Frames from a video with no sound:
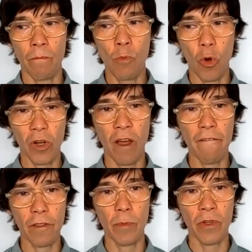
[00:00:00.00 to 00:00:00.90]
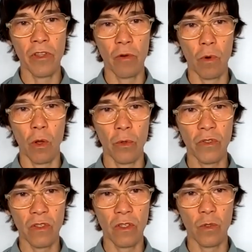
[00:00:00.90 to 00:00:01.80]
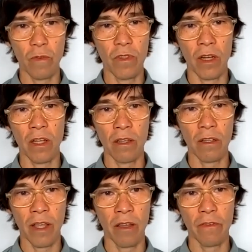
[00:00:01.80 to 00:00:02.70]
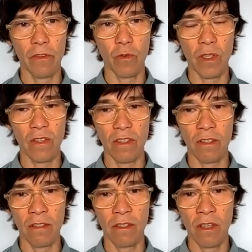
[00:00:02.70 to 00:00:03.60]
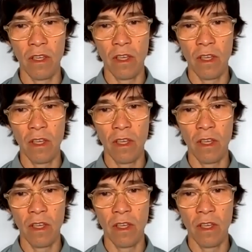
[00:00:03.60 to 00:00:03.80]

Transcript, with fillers: more comfortable in their roles just because we've done it now for 3 seasons.